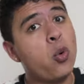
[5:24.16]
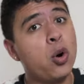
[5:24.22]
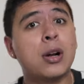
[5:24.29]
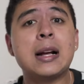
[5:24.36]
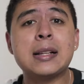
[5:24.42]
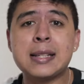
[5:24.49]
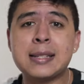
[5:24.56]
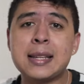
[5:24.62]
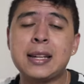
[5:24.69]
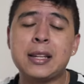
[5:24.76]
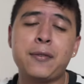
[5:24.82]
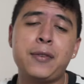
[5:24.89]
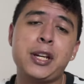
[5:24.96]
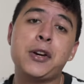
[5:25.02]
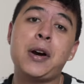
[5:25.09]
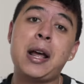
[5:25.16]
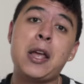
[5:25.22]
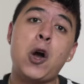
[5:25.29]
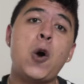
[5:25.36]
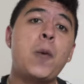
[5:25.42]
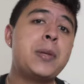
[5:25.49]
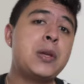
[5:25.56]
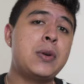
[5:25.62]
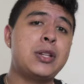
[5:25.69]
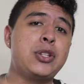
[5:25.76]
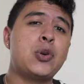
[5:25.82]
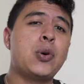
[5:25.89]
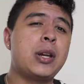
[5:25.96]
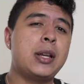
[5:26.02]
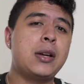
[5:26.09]
Well guys, that's the end of the video. I hope you
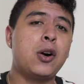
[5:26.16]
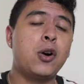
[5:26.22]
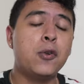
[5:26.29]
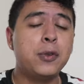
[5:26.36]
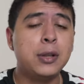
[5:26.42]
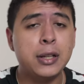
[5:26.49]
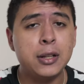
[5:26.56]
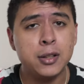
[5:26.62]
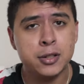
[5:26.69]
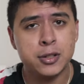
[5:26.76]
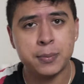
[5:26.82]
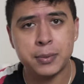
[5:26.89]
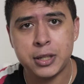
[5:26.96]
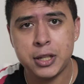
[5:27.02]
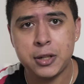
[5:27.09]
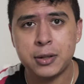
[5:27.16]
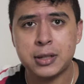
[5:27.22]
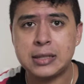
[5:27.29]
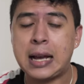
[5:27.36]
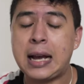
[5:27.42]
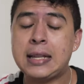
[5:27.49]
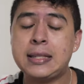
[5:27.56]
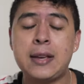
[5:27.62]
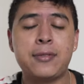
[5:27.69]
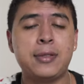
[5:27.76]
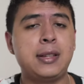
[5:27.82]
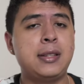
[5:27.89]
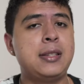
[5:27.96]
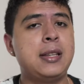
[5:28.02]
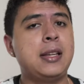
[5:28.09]
enjoyed it. Hopefully you learned something new because I
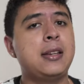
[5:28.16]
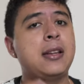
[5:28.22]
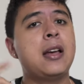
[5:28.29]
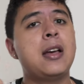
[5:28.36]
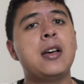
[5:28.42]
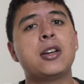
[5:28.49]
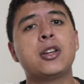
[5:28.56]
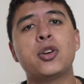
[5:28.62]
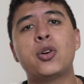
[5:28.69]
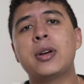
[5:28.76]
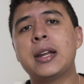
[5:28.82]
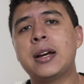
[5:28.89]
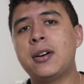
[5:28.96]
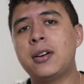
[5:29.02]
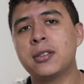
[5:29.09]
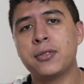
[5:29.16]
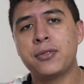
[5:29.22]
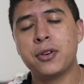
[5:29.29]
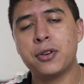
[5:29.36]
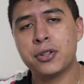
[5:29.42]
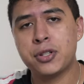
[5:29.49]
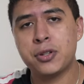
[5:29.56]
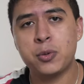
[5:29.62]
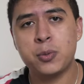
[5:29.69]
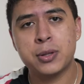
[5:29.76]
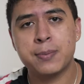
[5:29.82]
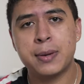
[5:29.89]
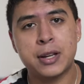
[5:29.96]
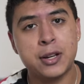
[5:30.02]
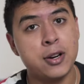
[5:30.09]
definitely did going out on the photo shoot
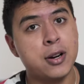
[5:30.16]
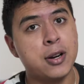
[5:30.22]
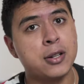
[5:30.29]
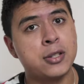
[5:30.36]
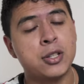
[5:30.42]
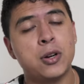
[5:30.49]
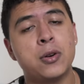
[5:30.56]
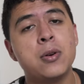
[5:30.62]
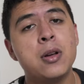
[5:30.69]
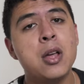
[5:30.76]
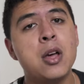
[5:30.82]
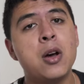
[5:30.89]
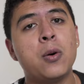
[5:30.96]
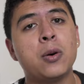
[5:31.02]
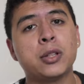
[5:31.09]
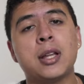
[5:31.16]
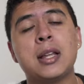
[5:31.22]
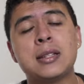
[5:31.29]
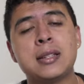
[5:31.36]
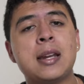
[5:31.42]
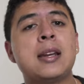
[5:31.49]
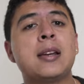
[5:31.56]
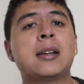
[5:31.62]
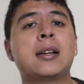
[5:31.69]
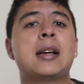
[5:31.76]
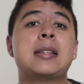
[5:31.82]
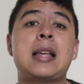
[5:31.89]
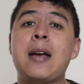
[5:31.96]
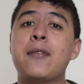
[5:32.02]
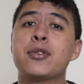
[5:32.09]
with my car. So with all that said and done
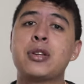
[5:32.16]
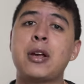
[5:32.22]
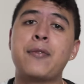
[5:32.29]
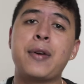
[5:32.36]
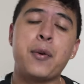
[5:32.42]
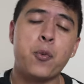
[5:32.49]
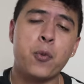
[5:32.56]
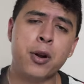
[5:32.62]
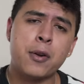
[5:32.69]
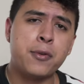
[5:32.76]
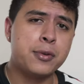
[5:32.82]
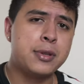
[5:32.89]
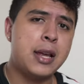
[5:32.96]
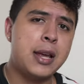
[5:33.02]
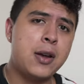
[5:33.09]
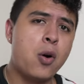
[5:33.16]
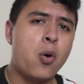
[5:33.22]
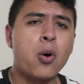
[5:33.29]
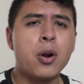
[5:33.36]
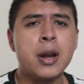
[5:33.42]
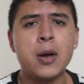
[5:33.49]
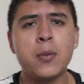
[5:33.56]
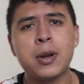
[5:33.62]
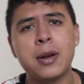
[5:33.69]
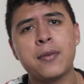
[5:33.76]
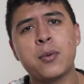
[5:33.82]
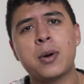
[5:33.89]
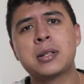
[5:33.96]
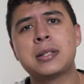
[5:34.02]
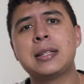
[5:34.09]
guys, have yourself a wonderful day or night whenever
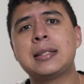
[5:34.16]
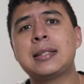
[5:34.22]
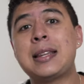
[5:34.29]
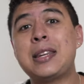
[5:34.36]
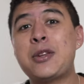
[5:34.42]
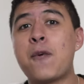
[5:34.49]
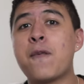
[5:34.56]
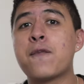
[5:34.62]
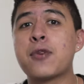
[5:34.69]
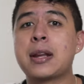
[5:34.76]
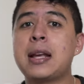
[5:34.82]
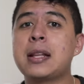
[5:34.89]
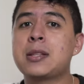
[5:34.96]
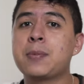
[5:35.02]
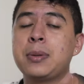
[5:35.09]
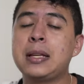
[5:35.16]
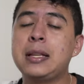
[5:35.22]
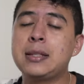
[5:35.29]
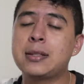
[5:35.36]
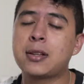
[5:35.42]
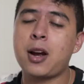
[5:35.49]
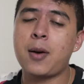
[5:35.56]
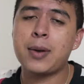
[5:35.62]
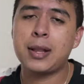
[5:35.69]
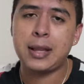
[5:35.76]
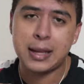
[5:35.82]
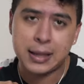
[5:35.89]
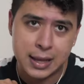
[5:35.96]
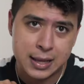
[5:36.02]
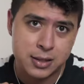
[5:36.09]
you're watching this and don't forget to please comment,
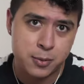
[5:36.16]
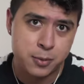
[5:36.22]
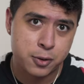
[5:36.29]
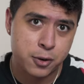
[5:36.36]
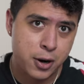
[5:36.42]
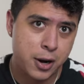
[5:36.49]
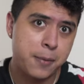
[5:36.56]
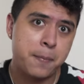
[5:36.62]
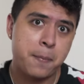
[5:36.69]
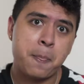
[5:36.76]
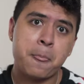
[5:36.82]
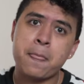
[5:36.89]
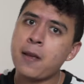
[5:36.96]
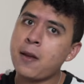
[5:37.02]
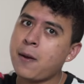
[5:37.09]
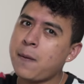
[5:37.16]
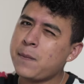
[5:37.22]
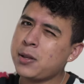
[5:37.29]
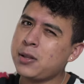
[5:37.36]
like, and subscribe.